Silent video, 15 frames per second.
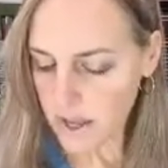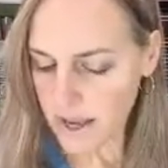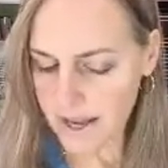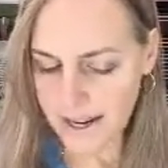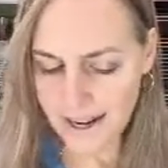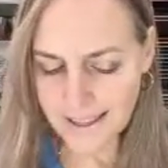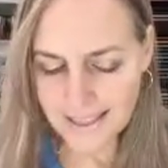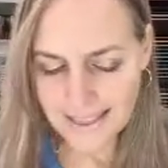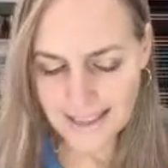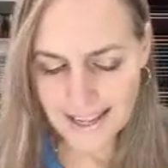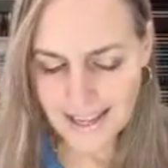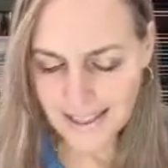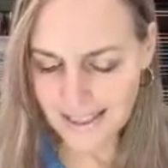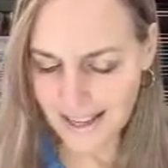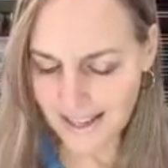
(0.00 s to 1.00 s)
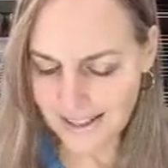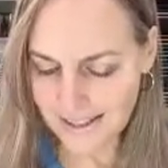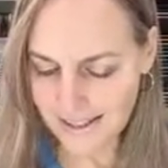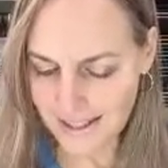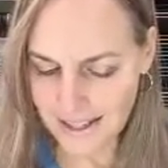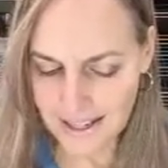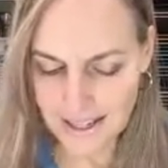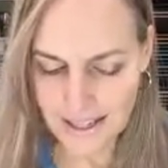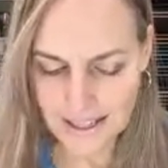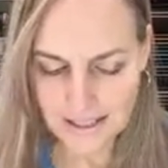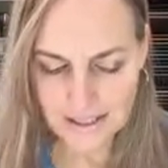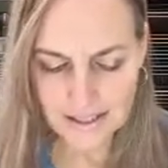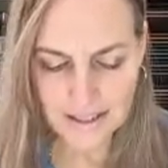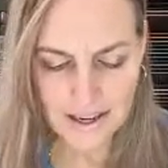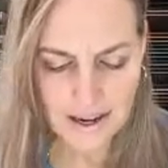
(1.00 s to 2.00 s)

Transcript: And I think that's it.